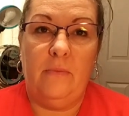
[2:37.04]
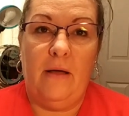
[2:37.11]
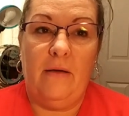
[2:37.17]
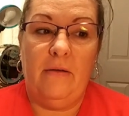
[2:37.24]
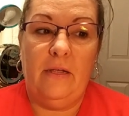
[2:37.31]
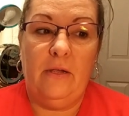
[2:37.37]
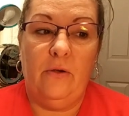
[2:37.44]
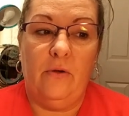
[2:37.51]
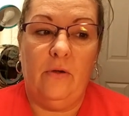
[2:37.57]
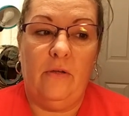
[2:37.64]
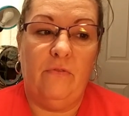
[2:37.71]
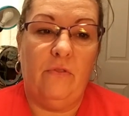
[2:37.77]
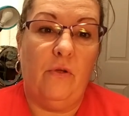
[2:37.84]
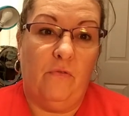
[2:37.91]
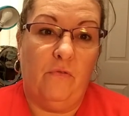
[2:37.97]
I hear
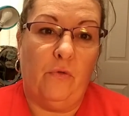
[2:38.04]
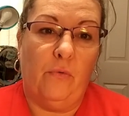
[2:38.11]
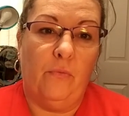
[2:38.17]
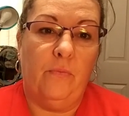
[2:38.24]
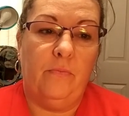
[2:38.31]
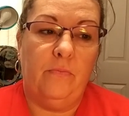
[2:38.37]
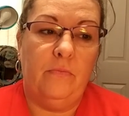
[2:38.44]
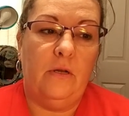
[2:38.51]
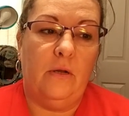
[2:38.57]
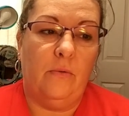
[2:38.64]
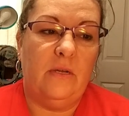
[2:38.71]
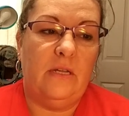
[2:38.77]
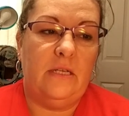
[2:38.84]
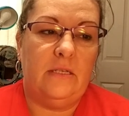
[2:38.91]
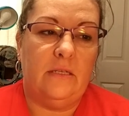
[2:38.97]
if they're, you
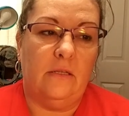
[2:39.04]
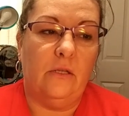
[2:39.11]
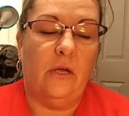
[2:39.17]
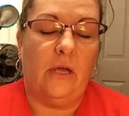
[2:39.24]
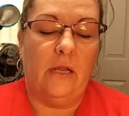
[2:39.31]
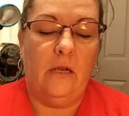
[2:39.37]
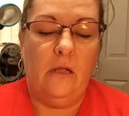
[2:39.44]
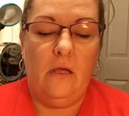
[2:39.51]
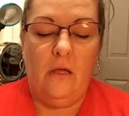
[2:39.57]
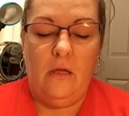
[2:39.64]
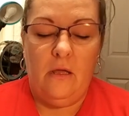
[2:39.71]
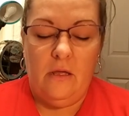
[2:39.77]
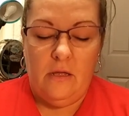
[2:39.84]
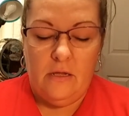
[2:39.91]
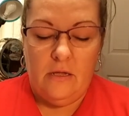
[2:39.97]
know, decent looking.
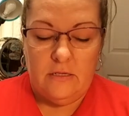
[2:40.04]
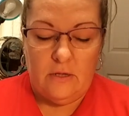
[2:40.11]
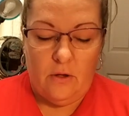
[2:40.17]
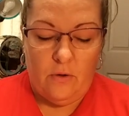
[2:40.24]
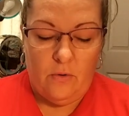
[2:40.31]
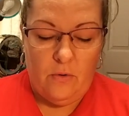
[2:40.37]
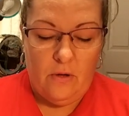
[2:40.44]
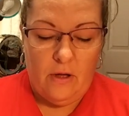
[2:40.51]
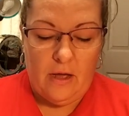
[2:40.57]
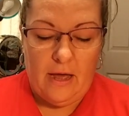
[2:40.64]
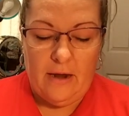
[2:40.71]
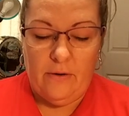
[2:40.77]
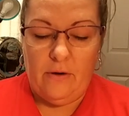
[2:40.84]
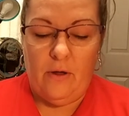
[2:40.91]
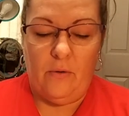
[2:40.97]
So
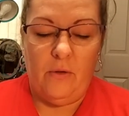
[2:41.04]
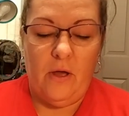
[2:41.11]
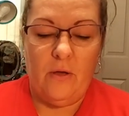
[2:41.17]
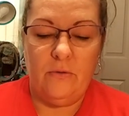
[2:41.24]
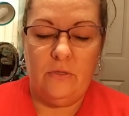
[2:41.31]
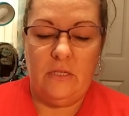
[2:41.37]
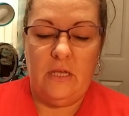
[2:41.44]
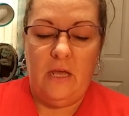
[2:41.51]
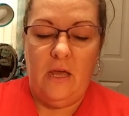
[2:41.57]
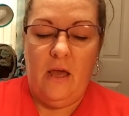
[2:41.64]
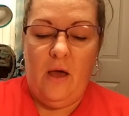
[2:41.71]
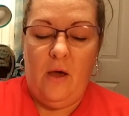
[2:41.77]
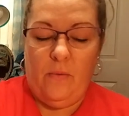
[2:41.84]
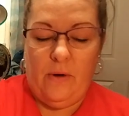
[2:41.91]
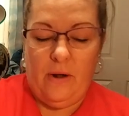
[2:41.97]
I don't know, Cozy,
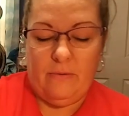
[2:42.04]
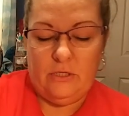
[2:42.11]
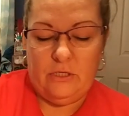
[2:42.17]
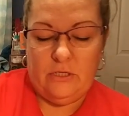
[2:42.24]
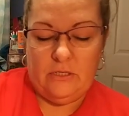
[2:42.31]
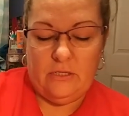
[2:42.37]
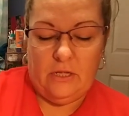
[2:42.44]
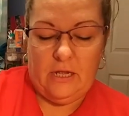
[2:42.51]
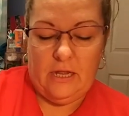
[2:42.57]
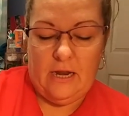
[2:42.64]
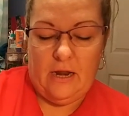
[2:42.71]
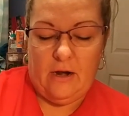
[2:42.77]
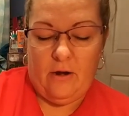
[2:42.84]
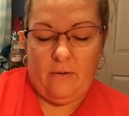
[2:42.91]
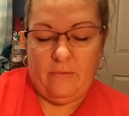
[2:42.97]
when I was just
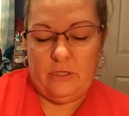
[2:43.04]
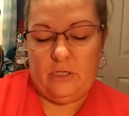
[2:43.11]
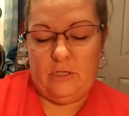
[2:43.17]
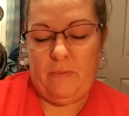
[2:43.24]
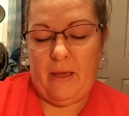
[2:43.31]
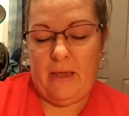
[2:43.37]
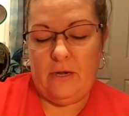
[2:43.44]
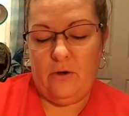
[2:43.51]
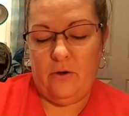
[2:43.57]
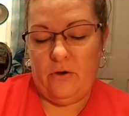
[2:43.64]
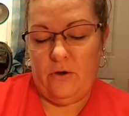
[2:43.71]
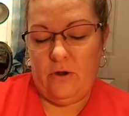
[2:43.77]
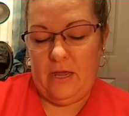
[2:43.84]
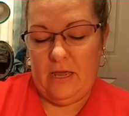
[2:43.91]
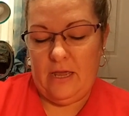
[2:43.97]
looking at her, I was just painting
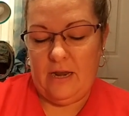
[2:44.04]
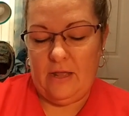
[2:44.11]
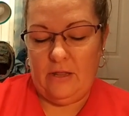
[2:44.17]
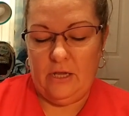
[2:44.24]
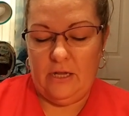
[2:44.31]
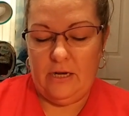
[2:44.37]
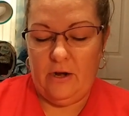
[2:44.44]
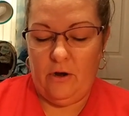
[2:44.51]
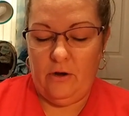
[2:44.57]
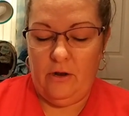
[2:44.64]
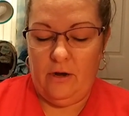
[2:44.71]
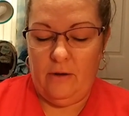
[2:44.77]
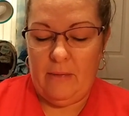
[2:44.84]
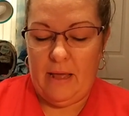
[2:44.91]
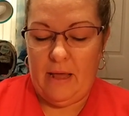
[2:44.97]
her and looking at her
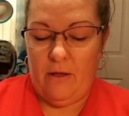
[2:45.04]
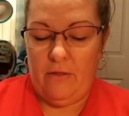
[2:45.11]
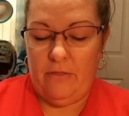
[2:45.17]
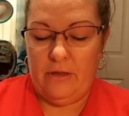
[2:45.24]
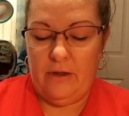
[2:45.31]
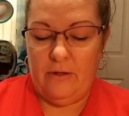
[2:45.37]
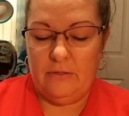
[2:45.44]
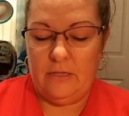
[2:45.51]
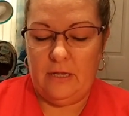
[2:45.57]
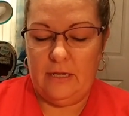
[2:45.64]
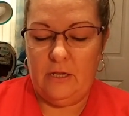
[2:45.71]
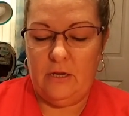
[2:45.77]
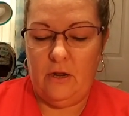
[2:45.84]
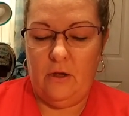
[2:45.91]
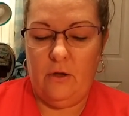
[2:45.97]
little mouth, and I was
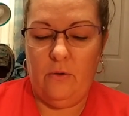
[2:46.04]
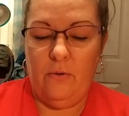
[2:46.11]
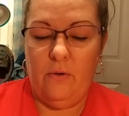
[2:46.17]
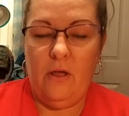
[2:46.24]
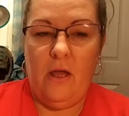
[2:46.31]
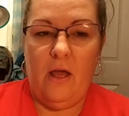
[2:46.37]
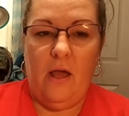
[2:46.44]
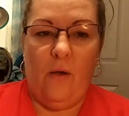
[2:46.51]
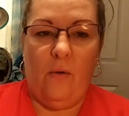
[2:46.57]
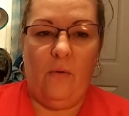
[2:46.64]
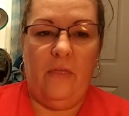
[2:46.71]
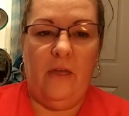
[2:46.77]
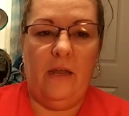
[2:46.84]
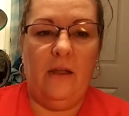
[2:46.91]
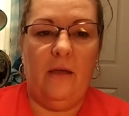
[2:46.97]
like, you know,
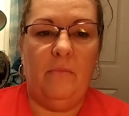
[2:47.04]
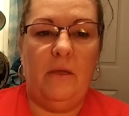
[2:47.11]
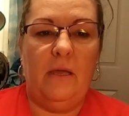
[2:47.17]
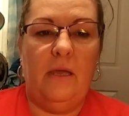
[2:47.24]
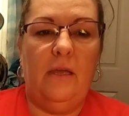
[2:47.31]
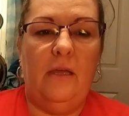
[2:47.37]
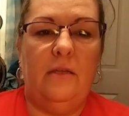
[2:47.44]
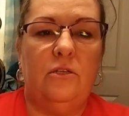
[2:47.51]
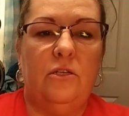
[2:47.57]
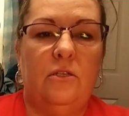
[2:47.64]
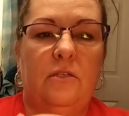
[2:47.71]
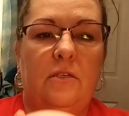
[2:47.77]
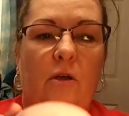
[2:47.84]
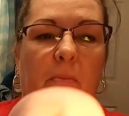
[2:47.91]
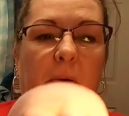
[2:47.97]
would that not be
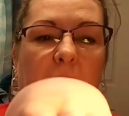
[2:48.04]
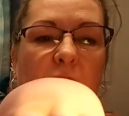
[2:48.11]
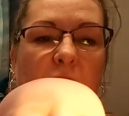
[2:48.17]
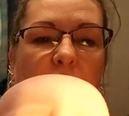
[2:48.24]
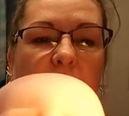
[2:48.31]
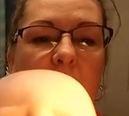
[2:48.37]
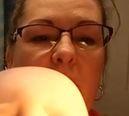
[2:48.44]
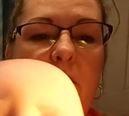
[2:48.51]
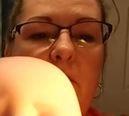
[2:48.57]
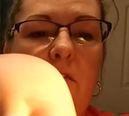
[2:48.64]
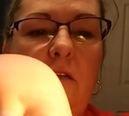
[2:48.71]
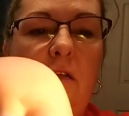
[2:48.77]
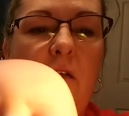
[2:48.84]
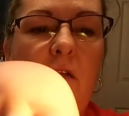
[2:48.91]
just so perfect?